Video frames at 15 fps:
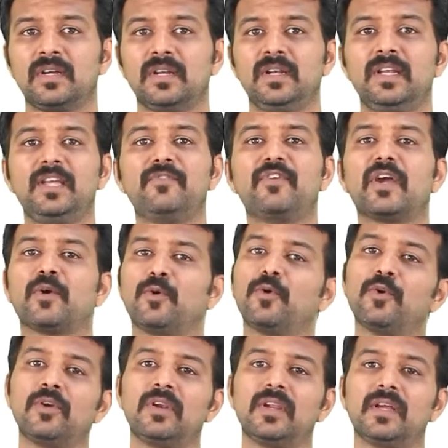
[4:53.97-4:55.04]
leave a
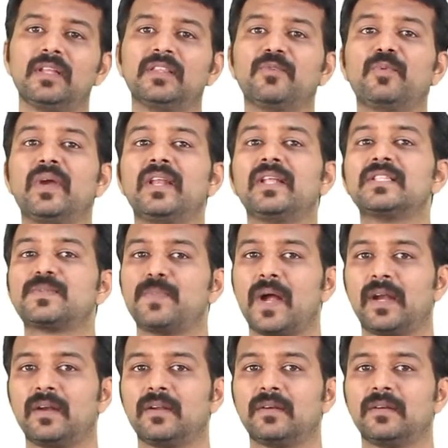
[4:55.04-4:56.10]
hole in the valence
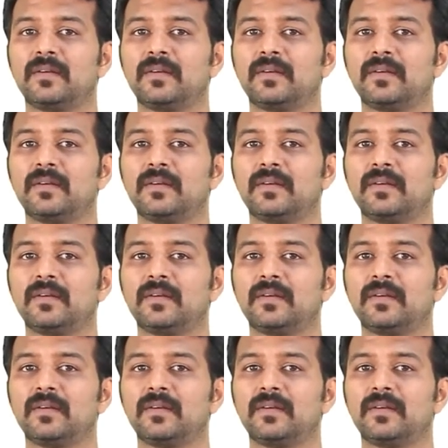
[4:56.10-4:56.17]
band